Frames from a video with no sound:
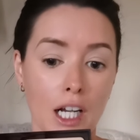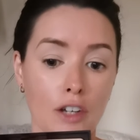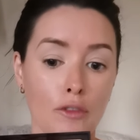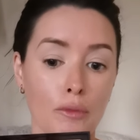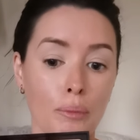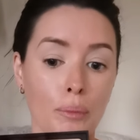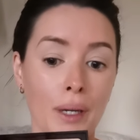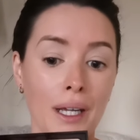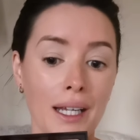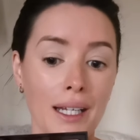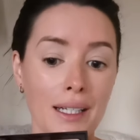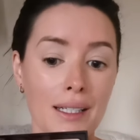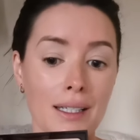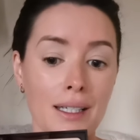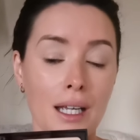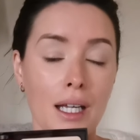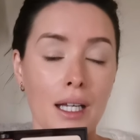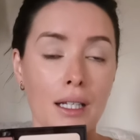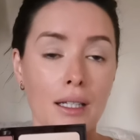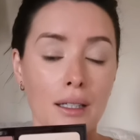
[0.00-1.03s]
I've picked
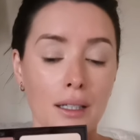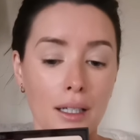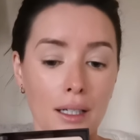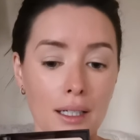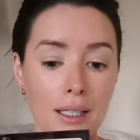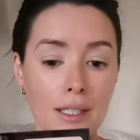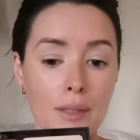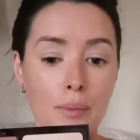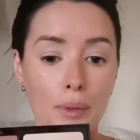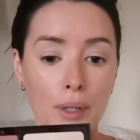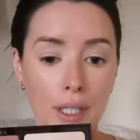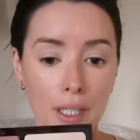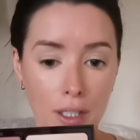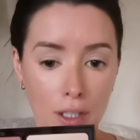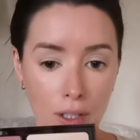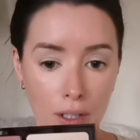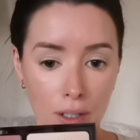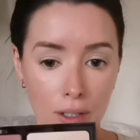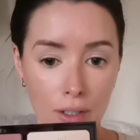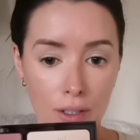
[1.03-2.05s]
nice bright
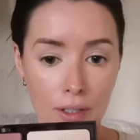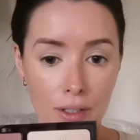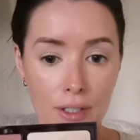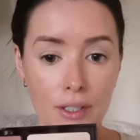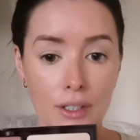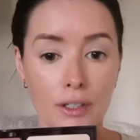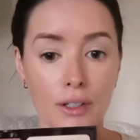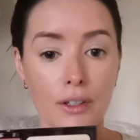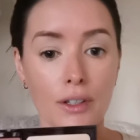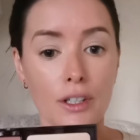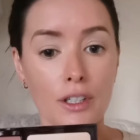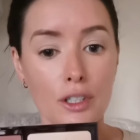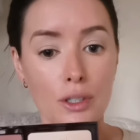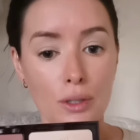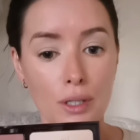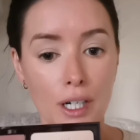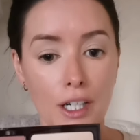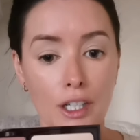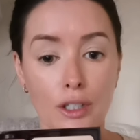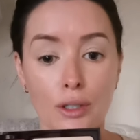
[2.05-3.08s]
colors, nothing too
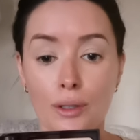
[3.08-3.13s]
dark.